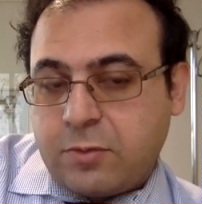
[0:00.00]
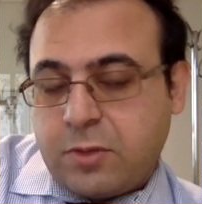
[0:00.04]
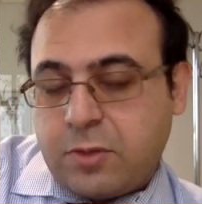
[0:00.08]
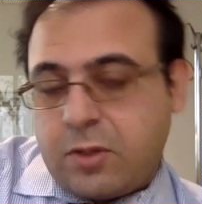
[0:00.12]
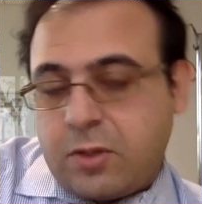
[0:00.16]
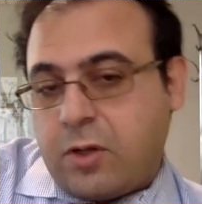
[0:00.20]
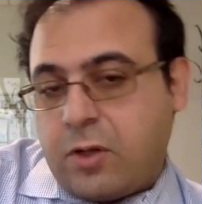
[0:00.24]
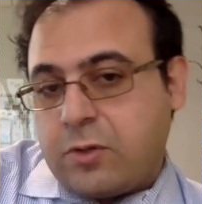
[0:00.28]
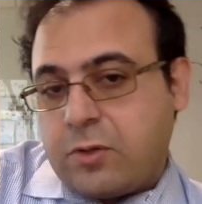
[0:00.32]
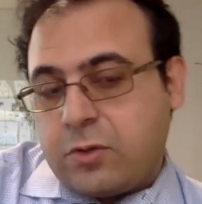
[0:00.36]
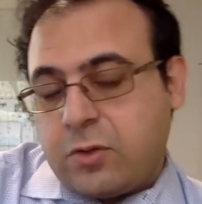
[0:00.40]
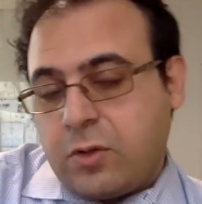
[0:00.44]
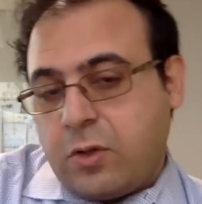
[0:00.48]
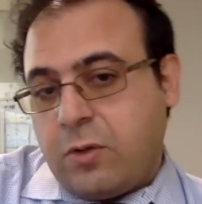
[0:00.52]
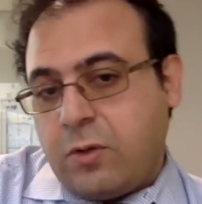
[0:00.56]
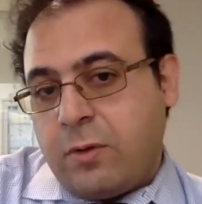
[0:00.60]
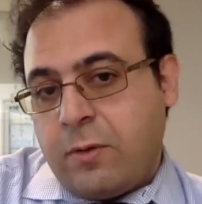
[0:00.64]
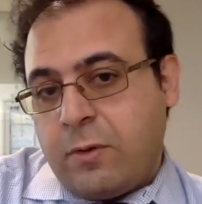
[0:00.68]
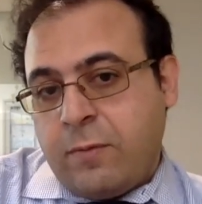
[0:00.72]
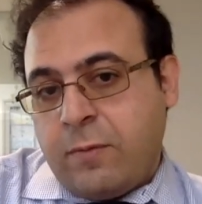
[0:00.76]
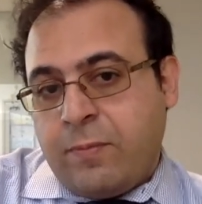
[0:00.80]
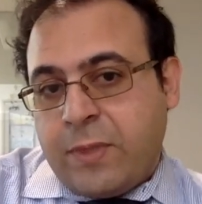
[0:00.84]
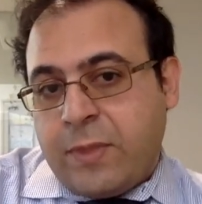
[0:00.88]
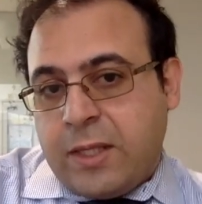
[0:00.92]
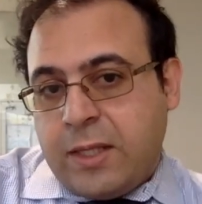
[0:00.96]
but also
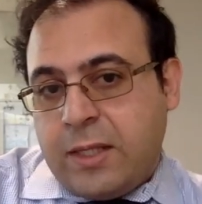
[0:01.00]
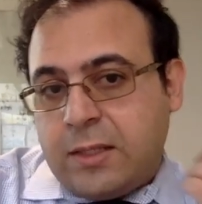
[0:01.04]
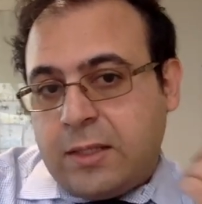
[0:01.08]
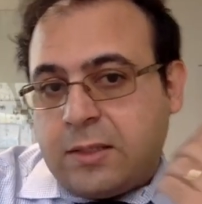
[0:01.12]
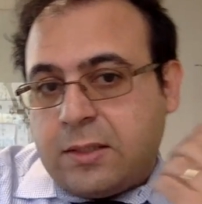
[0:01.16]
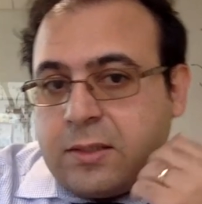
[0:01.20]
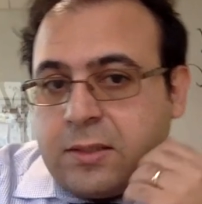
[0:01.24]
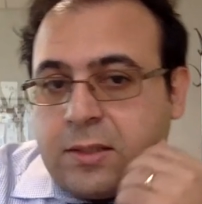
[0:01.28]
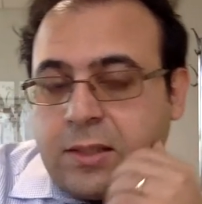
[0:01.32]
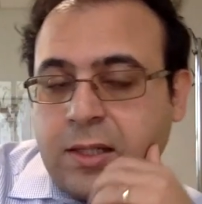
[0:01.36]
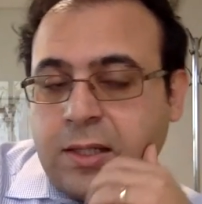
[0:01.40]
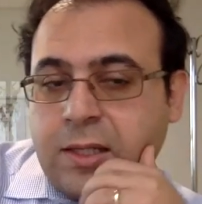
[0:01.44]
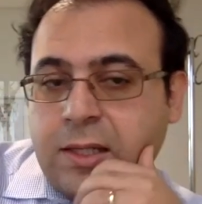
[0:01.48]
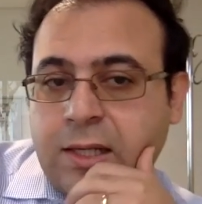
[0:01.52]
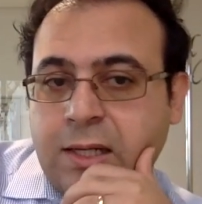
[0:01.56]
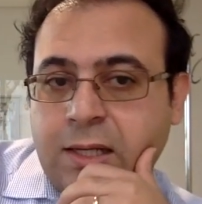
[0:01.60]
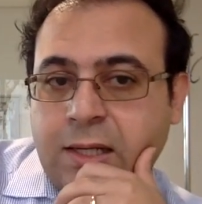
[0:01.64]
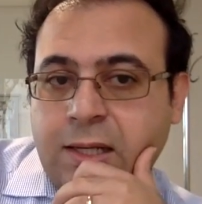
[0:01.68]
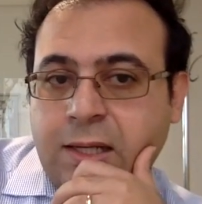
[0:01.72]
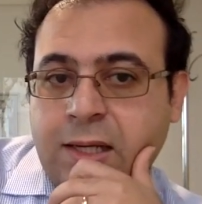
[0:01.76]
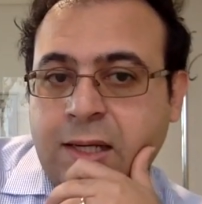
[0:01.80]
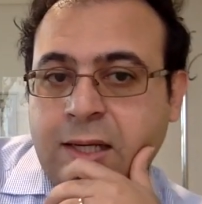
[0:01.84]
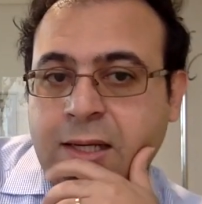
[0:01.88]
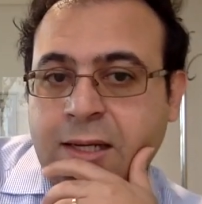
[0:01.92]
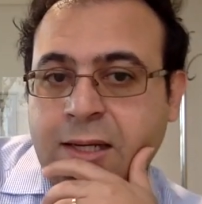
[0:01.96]
it's, uh,
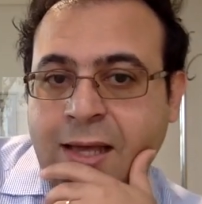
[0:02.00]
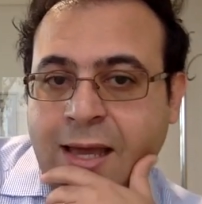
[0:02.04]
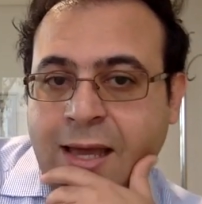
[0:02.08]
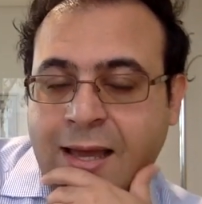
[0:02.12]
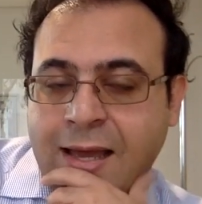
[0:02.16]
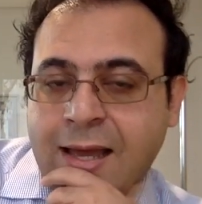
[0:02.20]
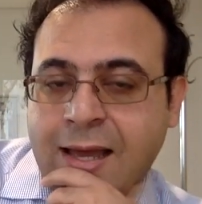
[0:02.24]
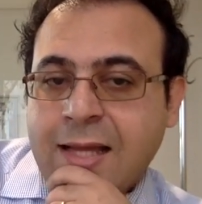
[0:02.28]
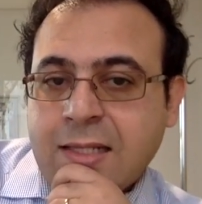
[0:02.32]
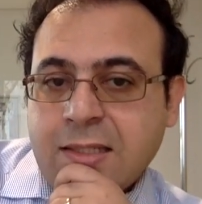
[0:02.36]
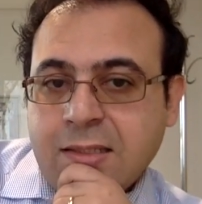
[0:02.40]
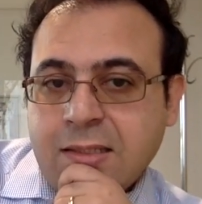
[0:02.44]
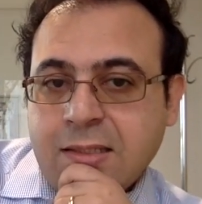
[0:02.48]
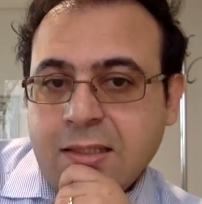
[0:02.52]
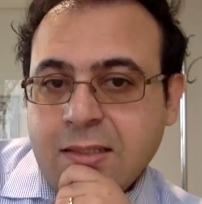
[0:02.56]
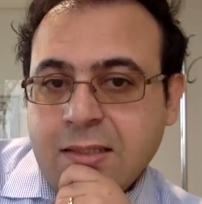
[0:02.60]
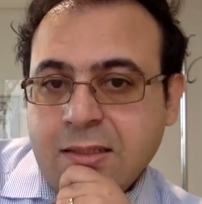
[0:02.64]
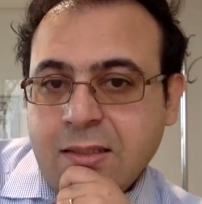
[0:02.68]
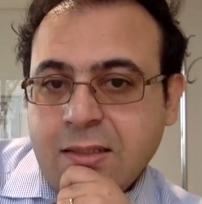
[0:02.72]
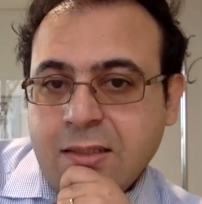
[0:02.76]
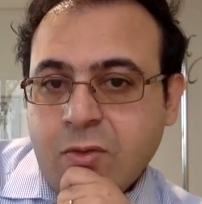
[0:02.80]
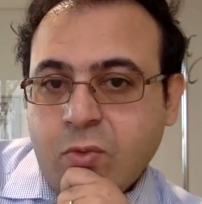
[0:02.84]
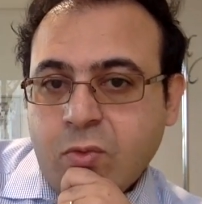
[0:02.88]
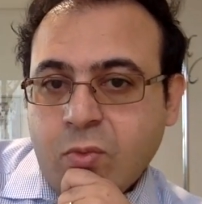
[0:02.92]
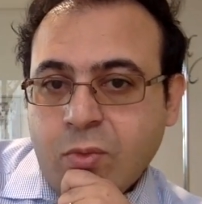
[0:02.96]
it enhances
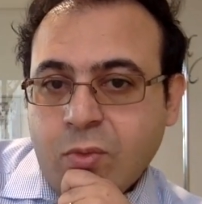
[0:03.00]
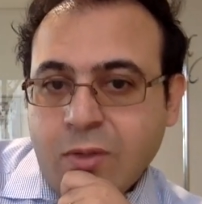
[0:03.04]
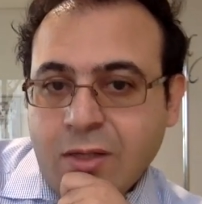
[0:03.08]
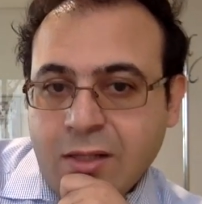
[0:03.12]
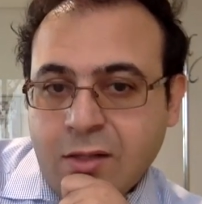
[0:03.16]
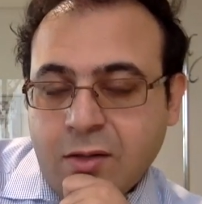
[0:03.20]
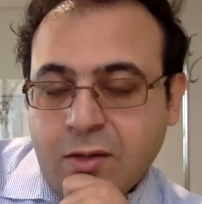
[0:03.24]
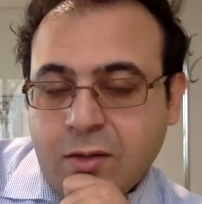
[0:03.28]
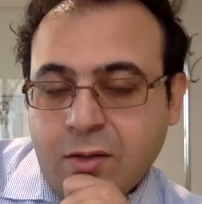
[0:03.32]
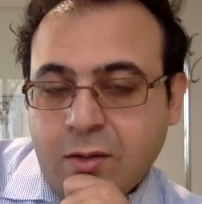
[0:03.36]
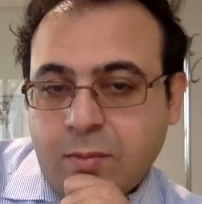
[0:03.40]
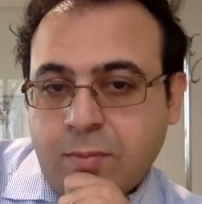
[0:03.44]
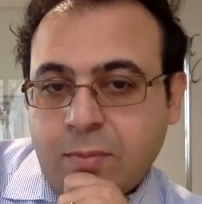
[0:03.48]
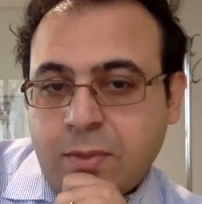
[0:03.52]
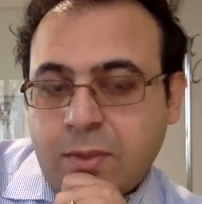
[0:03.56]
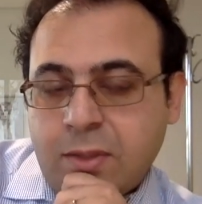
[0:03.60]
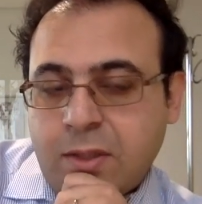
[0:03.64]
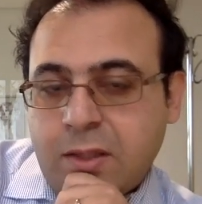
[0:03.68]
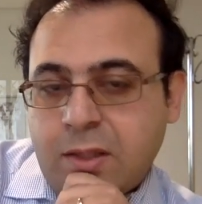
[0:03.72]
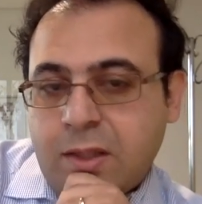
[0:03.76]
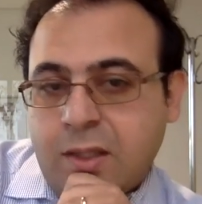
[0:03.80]
the rhythm